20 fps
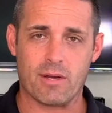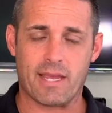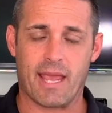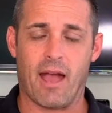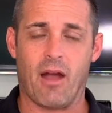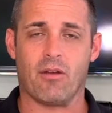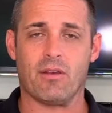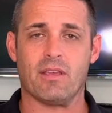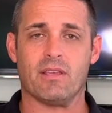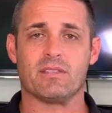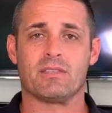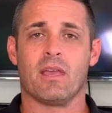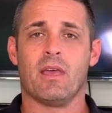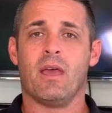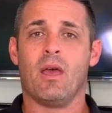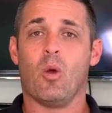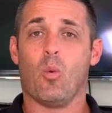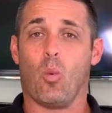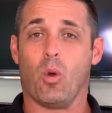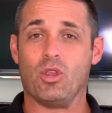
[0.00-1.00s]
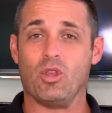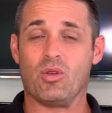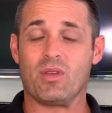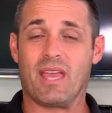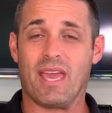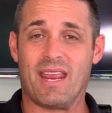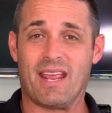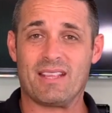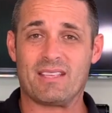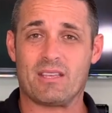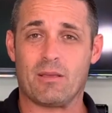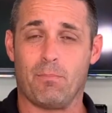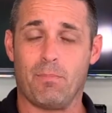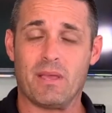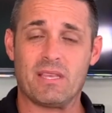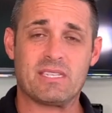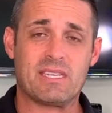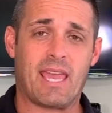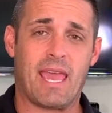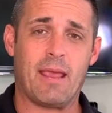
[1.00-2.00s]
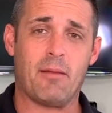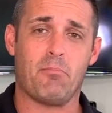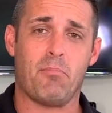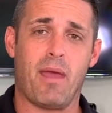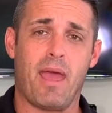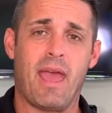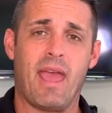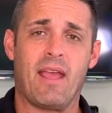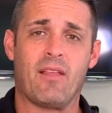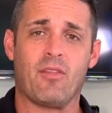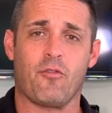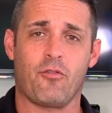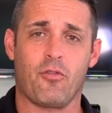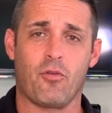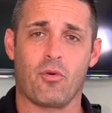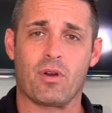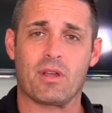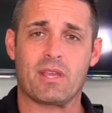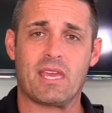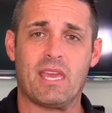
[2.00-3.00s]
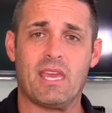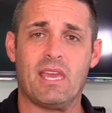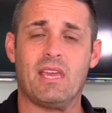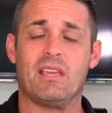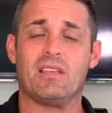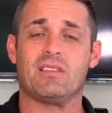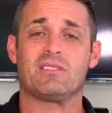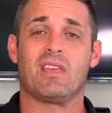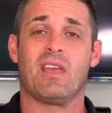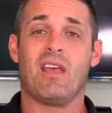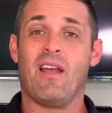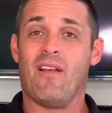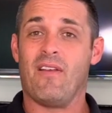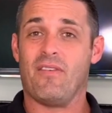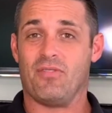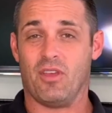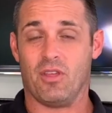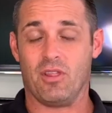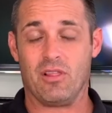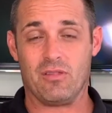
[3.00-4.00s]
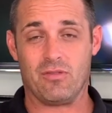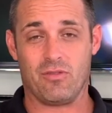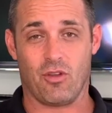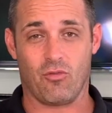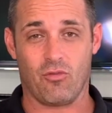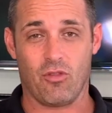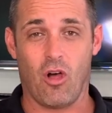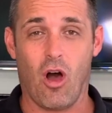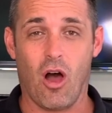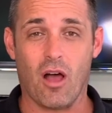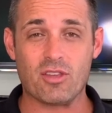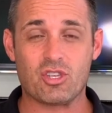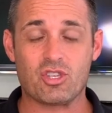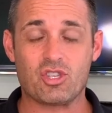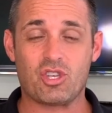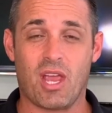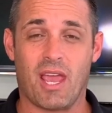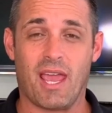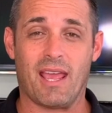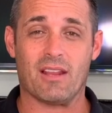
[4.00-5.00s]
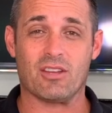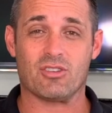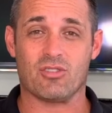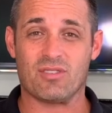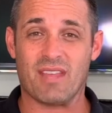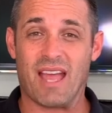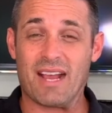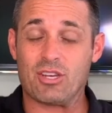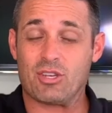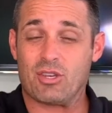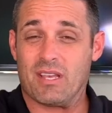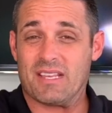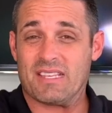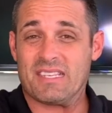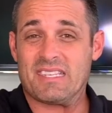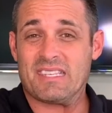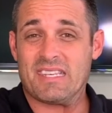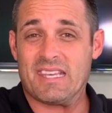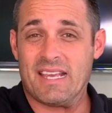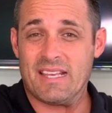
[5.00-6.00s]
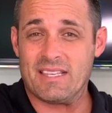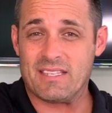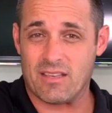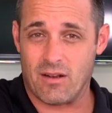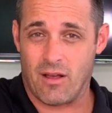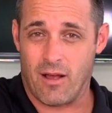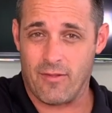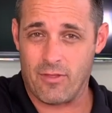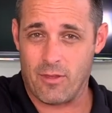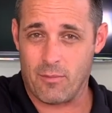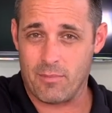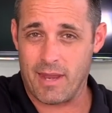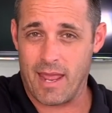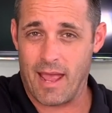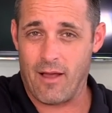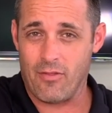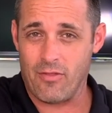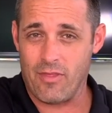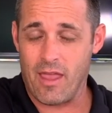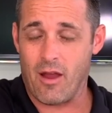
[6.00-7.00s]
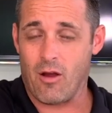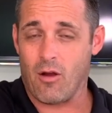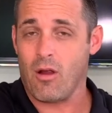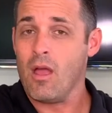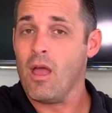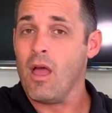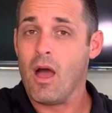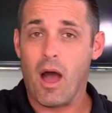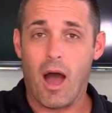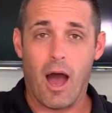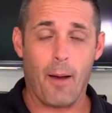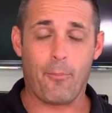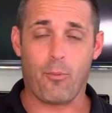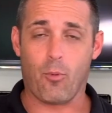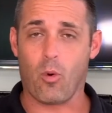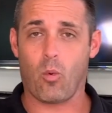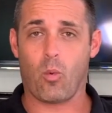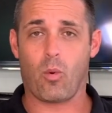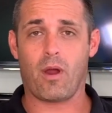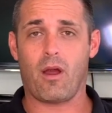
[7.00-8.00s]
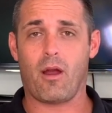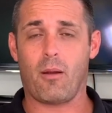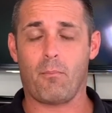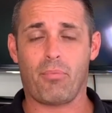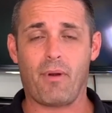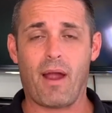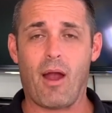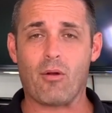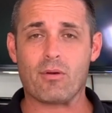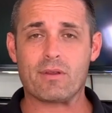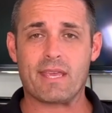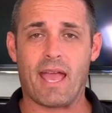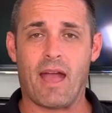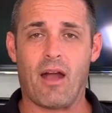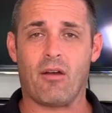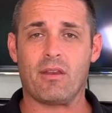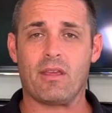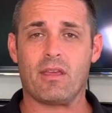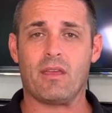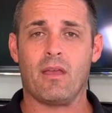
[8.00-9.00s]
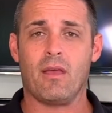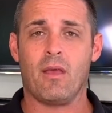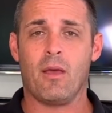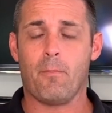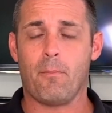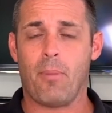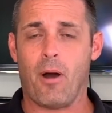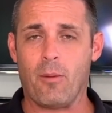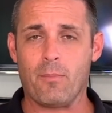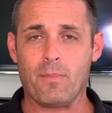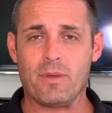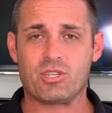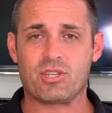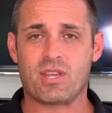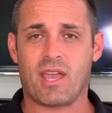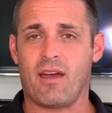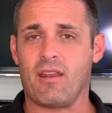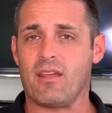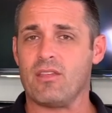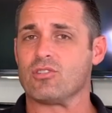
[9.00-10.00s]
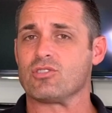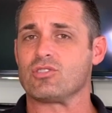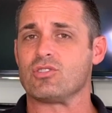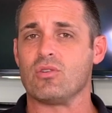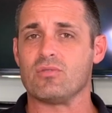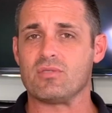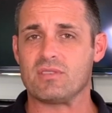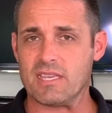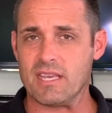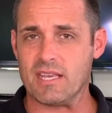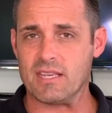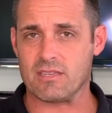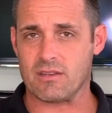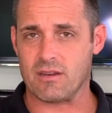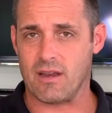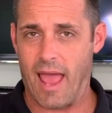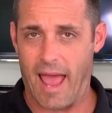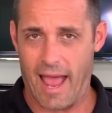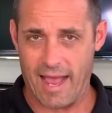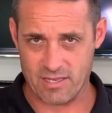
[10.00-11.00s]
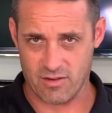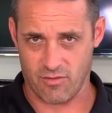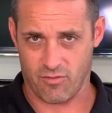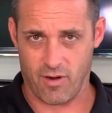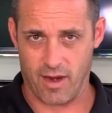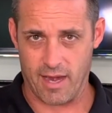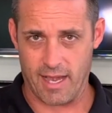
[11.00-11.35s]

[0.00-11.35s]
counties. When you get into Biscayne Bay and the Florida Keys, the laws change. There's actually a season on them down there. Up where we are in Broward County, Palm Beach County, there's no season as of right